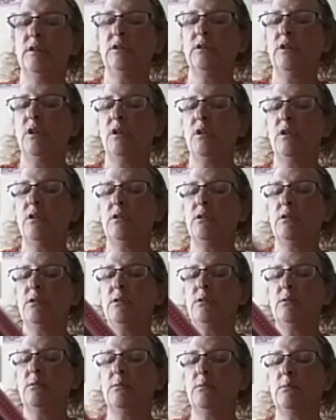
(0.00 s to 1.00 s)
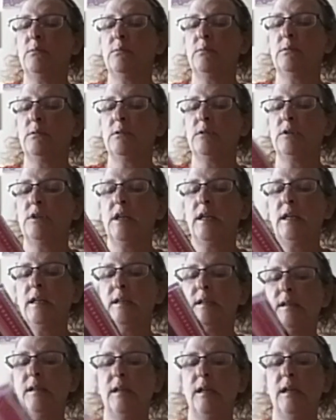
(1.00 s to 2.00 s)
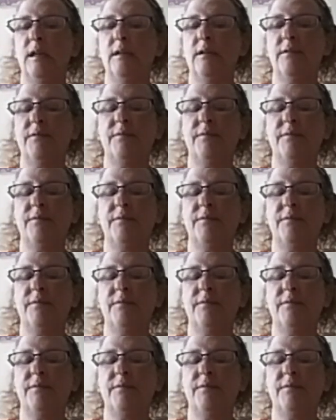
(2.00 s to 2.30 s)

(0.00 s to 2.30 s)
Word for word: So, like I say,